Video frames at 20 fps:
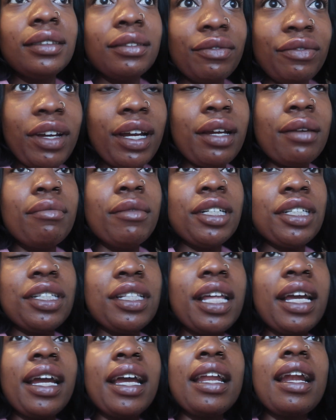very much
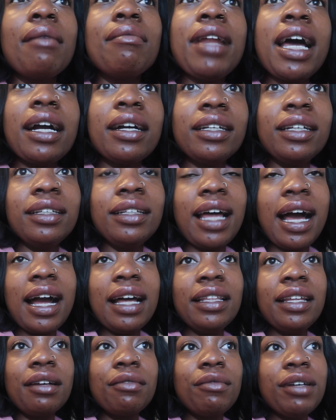there and i'm not gonna
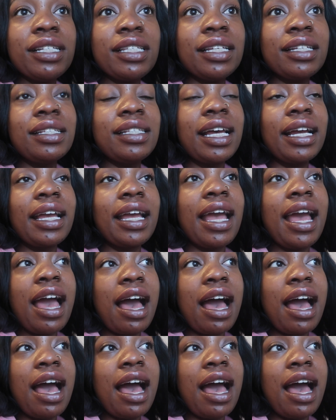lie there was a second